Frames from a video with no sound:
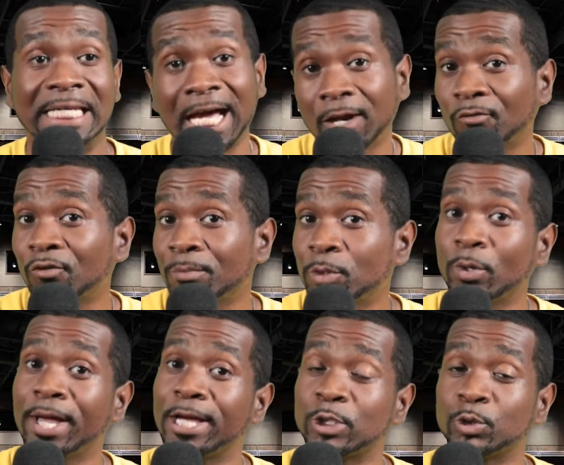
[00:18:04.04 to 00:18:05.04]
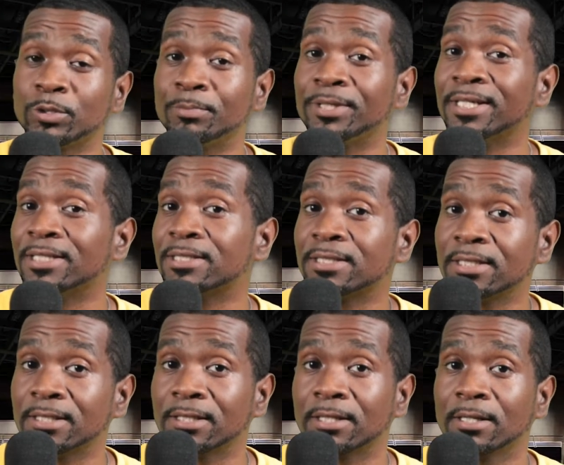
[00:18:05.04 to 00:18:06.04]
Not from you actually being
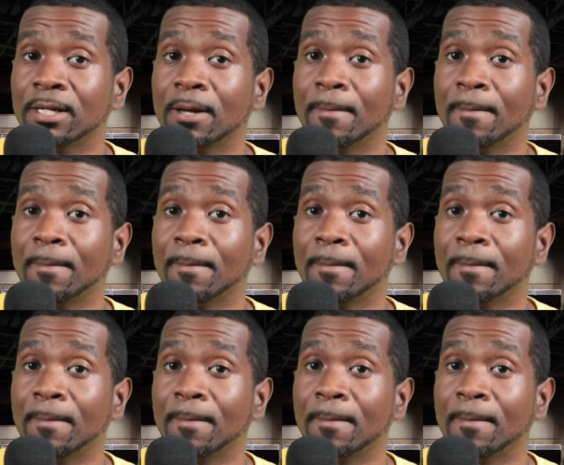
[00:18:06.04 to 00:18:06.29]
sick,